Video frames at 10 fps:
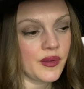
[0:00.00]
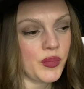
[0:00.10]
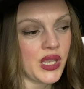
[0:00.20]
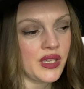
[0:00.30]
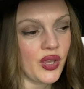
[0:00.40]

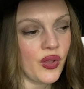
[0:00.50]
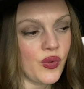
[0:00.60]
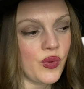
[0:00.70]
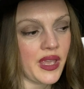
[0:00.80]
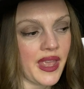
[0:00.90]
Being
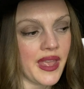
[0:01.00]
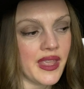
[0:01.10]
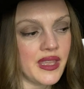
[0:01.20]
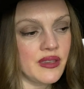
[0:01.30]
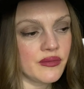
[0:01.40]

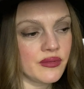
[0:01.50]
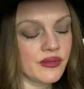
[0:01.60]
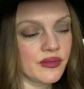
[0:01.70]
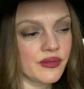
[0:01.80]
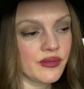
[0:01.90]
okay
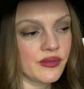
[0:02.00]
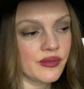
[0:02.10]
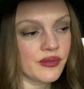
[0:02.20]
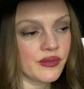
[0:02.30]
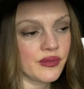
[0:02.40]

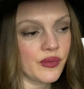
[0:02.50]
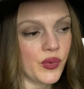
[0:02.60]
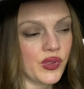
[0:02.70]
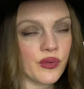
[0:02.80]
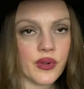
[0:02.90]

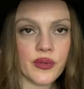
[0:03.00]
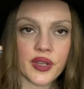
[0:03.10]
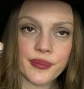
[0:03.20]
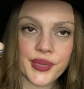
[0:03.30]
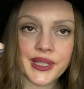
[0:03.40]
with your own
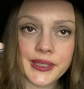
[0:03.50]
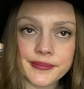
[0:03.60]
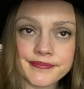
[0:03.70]
company.